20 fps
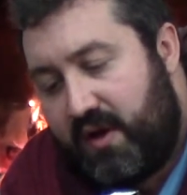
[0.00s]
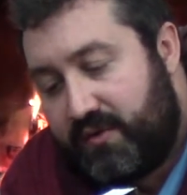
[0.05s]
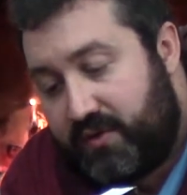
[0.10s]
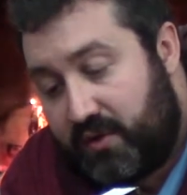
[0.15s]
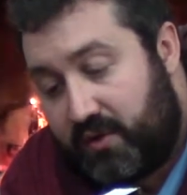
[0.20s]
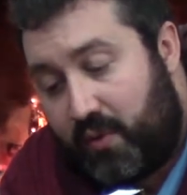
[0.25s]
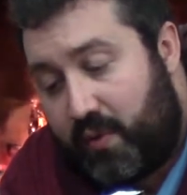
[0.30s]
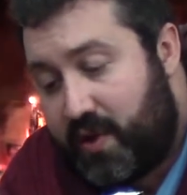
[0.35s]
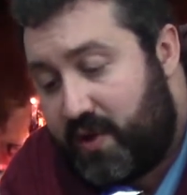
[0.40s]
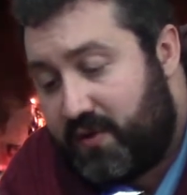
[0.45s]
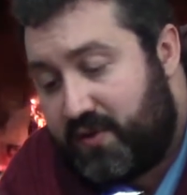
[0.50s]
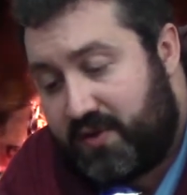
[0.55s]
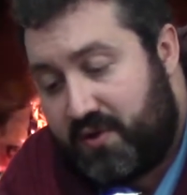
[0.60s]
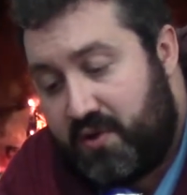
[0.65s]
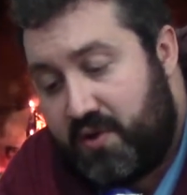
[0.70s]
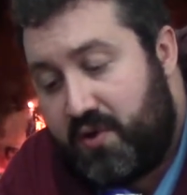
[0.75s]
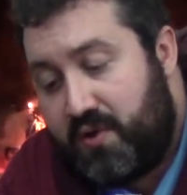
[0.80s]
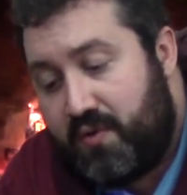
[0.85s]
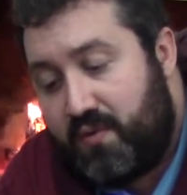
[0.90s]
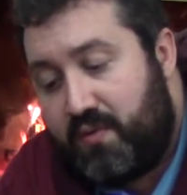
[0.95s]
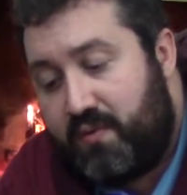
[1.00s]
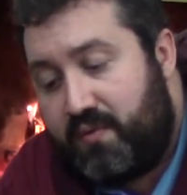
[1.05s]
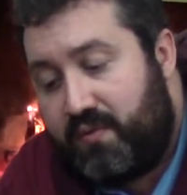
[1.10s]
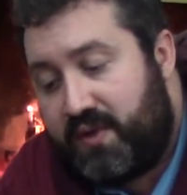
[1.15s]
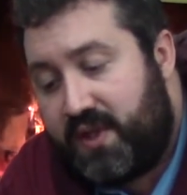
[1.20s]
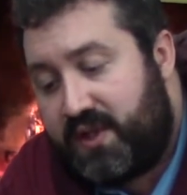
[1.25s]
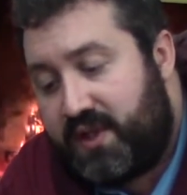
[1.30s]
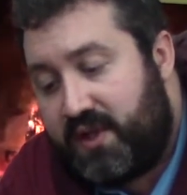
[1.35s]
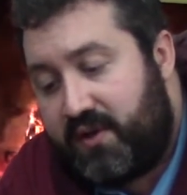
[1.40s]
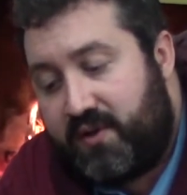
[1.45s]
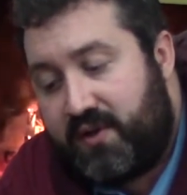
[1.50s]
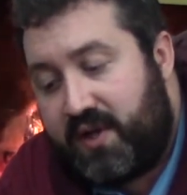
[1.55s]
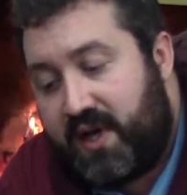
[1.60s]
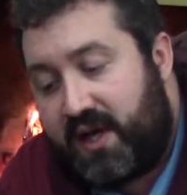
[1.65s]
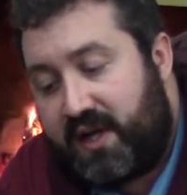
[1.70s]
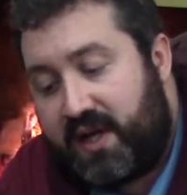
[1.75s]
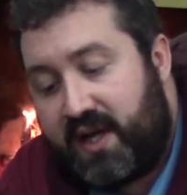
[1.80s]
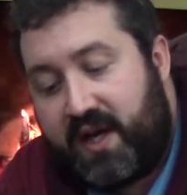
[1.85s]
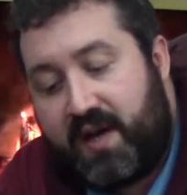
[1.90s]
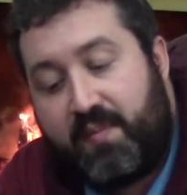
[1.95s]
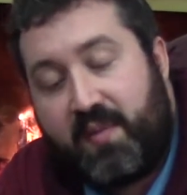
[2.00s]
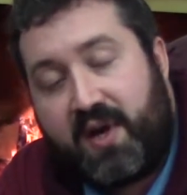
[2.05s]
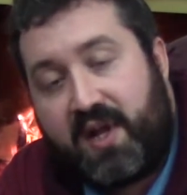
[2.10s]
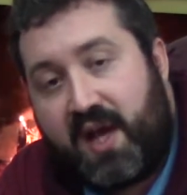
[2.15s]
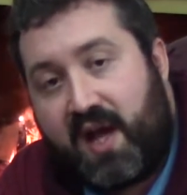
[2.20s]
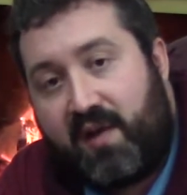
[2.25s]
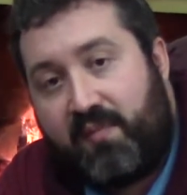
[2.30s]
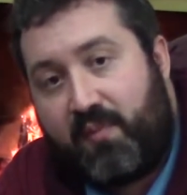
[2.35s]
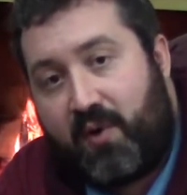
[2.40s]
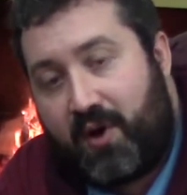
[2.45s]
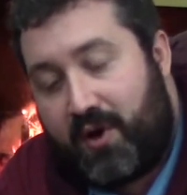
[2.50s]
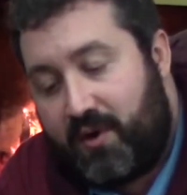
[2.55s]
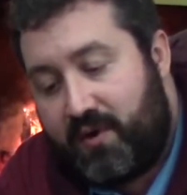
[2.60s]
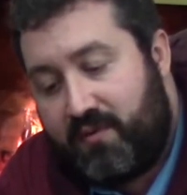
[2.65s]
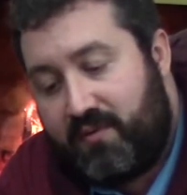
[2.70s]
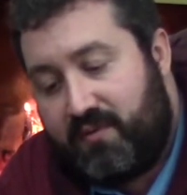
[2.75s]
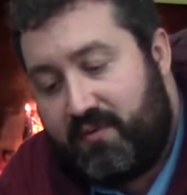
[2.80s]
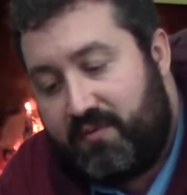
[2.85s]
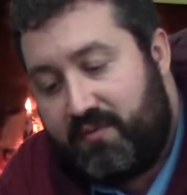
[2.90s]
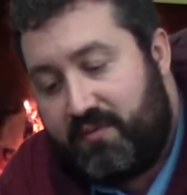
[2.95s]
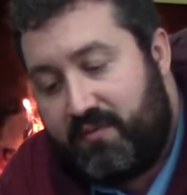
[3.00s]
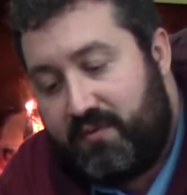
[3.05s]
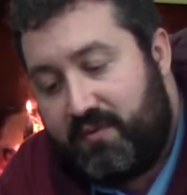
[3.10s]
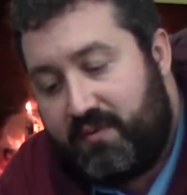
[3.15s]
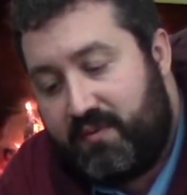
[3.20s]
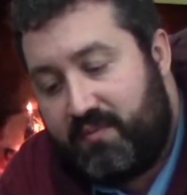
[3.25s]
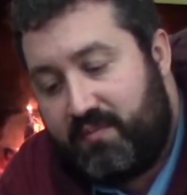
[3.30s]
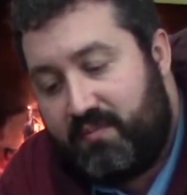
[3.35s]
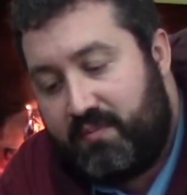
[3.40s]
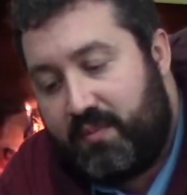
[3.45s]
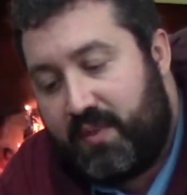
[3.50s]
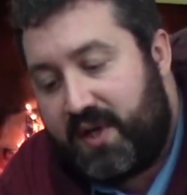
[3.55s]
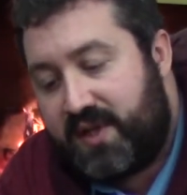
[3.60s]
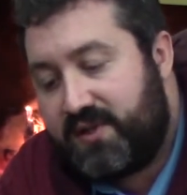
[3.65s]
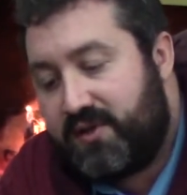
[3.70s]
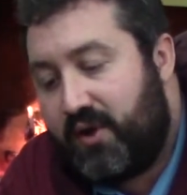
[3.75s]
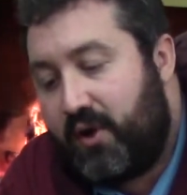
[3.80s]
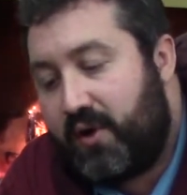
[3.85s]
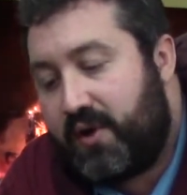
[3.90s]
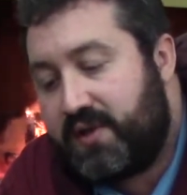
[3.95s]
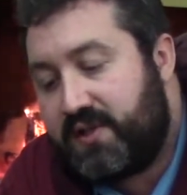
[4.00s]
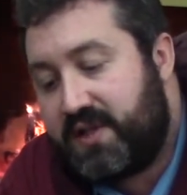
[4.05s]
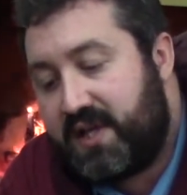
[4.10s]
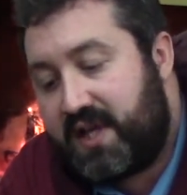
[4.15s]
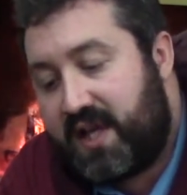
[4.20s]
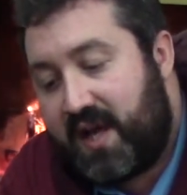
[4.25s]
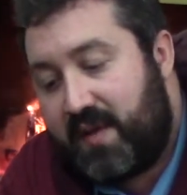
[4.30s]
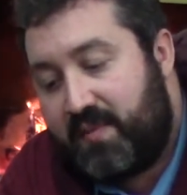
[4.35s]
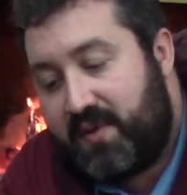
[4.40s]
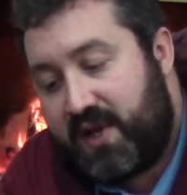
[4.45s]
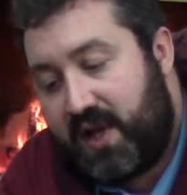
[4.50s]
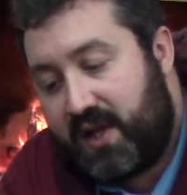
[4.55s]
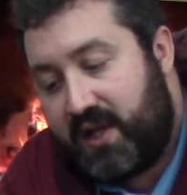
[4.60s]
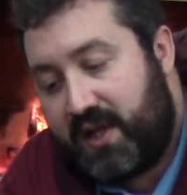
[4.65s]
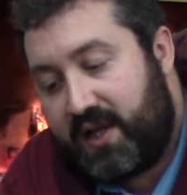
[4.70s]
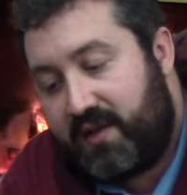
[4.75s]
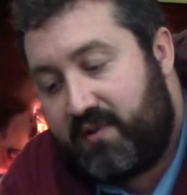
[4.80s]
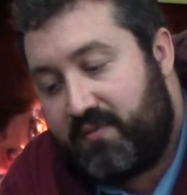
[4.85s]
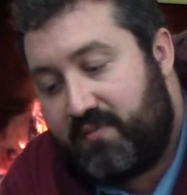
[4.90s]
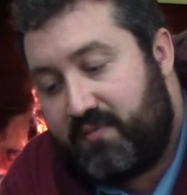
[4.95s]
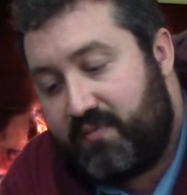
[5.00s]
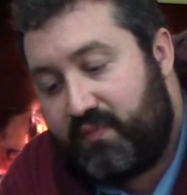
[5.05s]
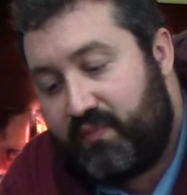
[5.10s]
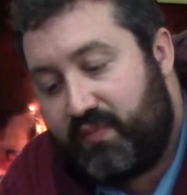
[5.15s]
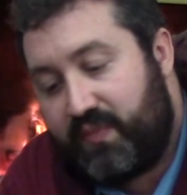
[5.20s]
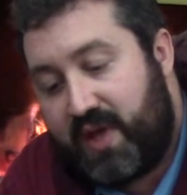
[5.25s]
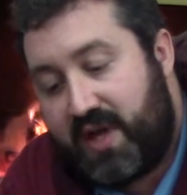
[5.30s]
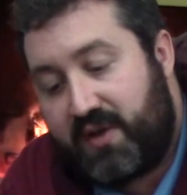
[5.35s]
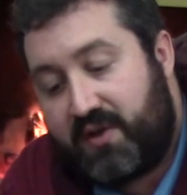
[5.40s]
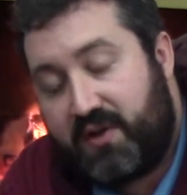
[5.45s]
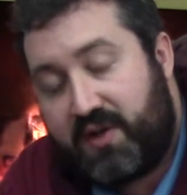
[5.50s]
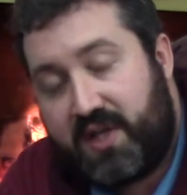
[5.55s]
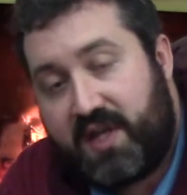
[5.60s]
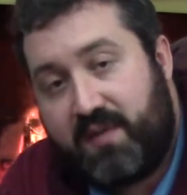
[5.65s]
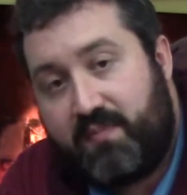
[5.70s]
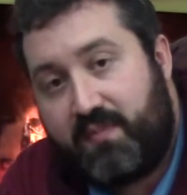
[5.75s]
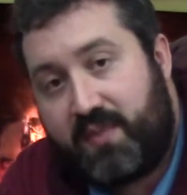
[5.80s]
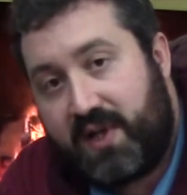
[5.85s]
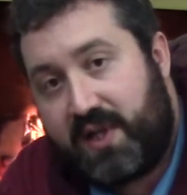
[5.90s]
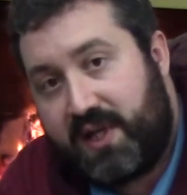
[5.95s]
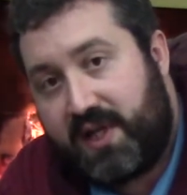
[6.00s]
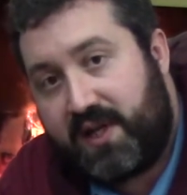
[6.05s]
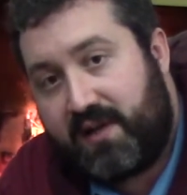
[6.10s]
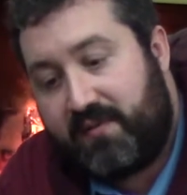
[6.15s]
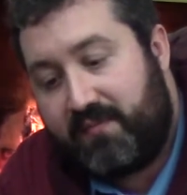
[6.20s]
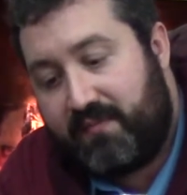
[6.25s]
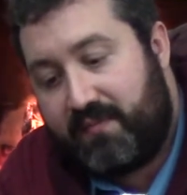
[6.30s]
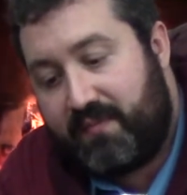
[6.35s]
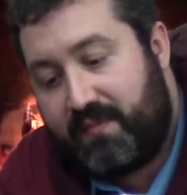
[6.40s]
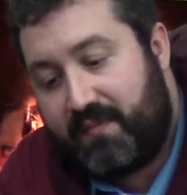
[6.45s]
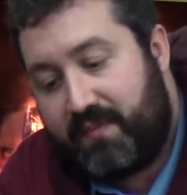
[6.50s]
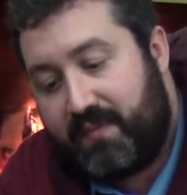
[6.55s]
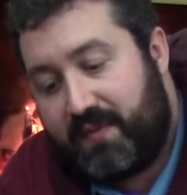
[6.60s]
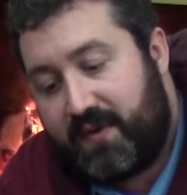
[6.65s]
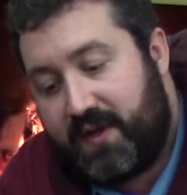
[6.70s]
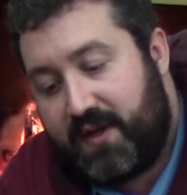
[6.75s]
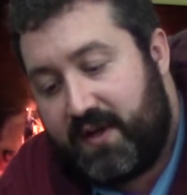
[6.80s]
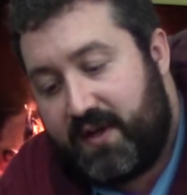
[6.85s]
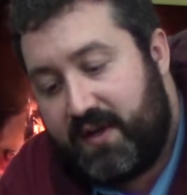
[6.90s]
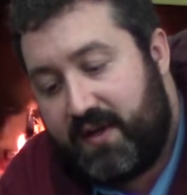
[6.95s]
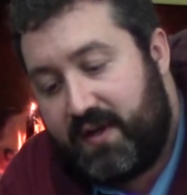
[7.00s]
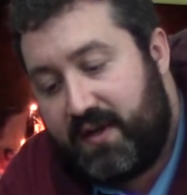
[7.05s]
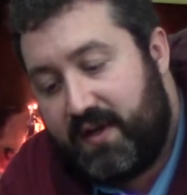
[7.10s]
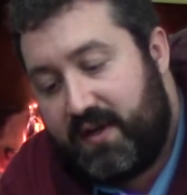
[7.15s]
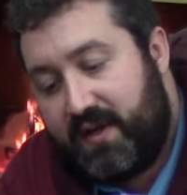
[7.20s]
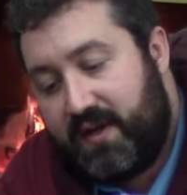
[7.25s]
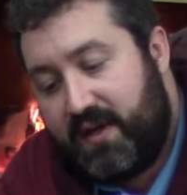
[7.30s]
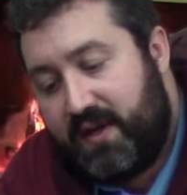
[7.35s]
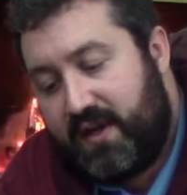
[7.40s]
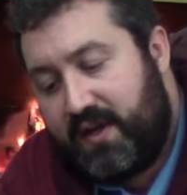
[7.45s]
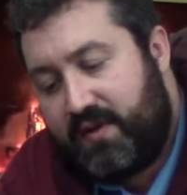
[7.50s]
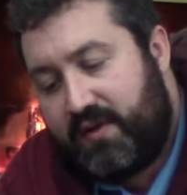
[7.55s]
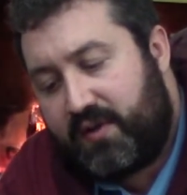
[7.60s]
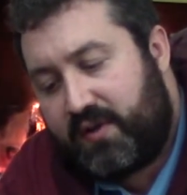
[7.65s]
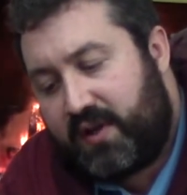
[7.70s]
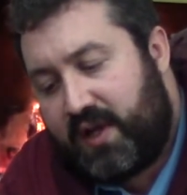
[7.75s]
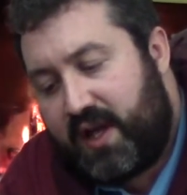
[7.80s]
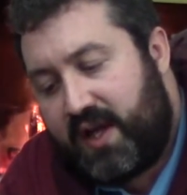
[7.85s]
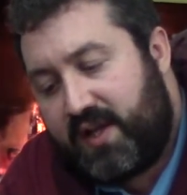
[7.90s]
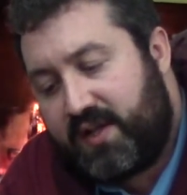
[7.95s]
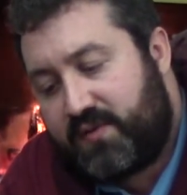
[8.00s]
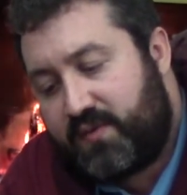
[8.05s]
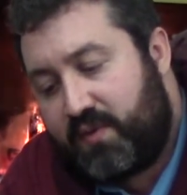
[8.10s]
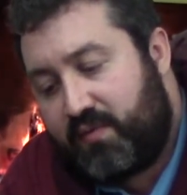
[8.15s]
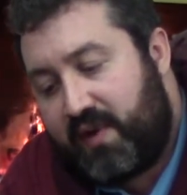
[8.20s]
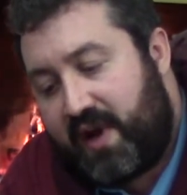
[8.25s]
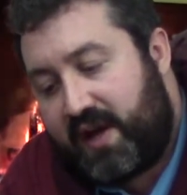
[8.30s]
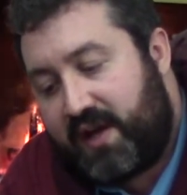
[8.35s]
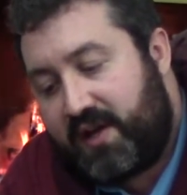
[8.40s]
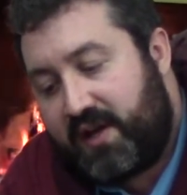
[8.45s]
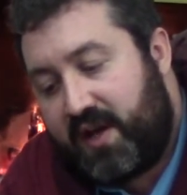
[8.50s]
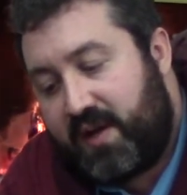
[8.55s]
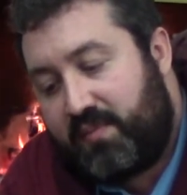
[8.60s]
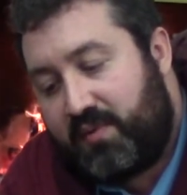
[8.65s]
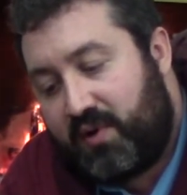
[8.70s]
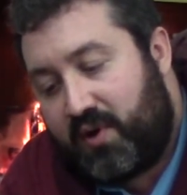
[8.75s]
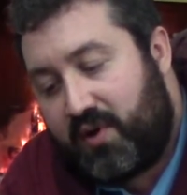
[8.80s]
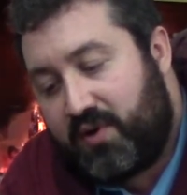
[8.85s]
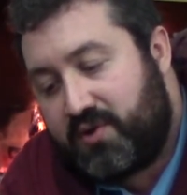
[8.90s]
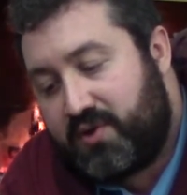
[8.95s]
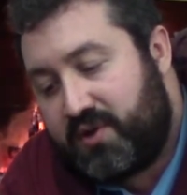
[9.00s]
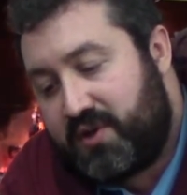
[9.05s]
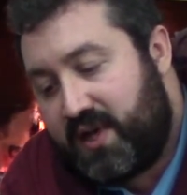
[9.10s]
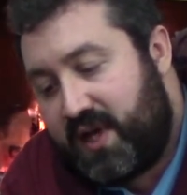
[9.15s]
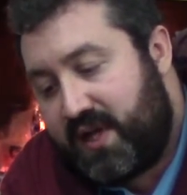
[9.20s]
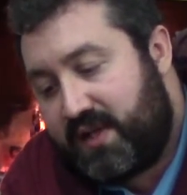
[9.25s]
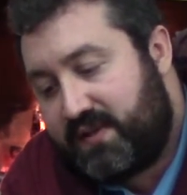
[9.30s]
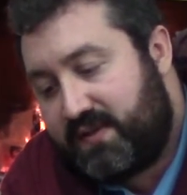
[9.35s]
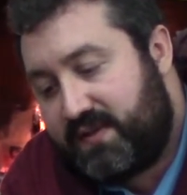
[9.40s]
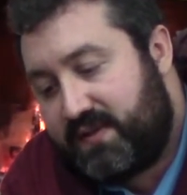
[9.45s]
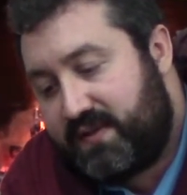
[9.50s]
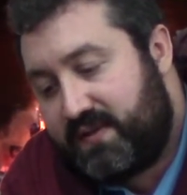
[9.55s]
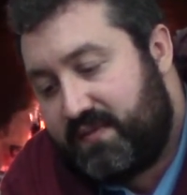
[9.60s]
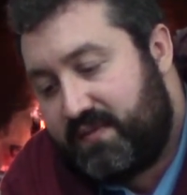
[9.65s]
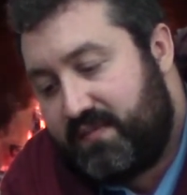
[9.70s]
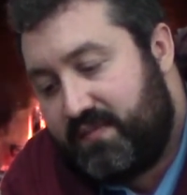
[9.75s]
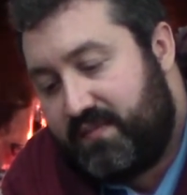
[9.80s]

The lawyers knew that they could not get any money out of Martin, but as long as they kept yelling, they could keep billing. Their clients were racking up larger debts.